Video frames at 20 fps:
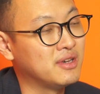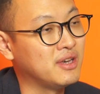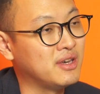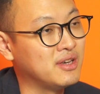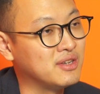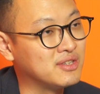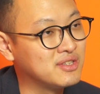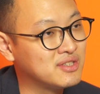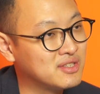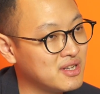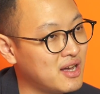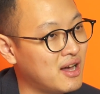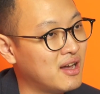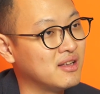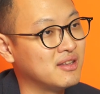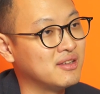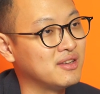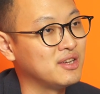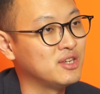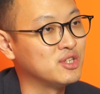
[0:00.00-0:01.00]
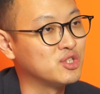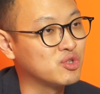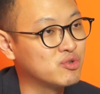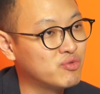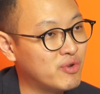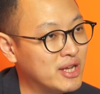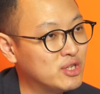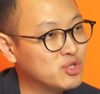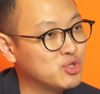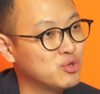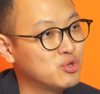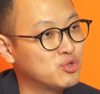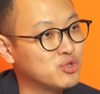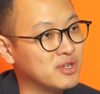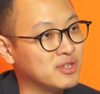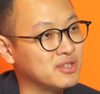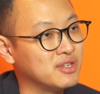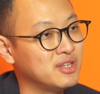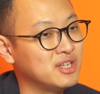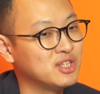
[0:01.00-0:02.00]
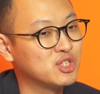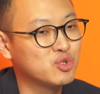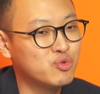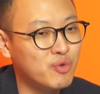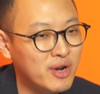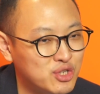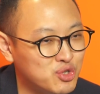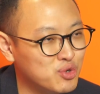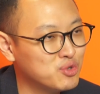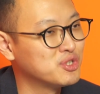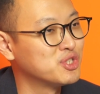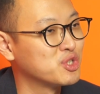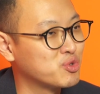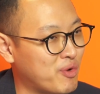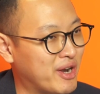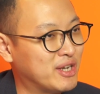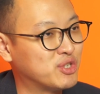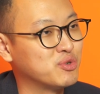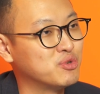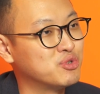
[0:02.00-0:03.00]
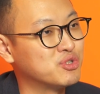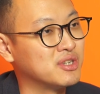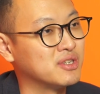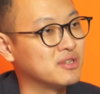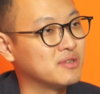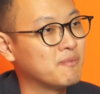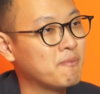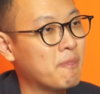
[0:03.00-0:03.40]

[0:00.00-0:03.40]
his son, his grandchildren, his grandchildren's grandchildren.